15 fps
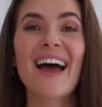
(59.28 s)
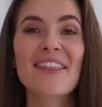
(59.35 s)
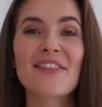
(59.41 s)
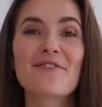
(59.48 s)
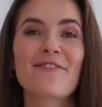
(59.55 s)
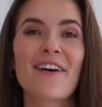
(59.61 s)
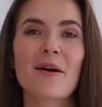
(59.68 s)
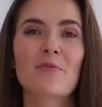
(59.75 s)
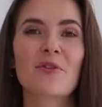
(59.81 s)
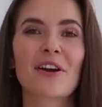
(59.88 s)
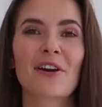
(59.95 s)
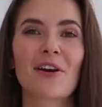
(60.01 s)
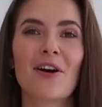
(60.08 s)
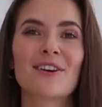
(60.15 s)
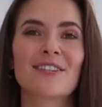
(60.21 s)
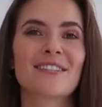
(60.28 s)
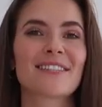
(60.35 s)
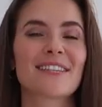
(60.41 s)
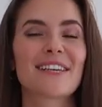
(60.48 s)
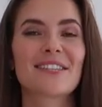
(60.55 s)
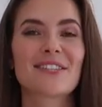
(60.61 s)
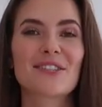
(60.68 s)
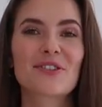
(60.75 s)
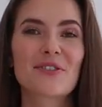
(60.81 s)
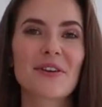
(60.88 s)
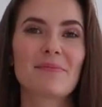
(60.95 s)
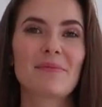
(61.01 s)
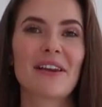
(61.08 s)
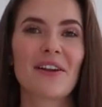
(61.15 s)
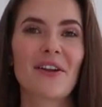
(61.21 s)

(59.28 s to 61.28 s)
and the fabric lasts extremely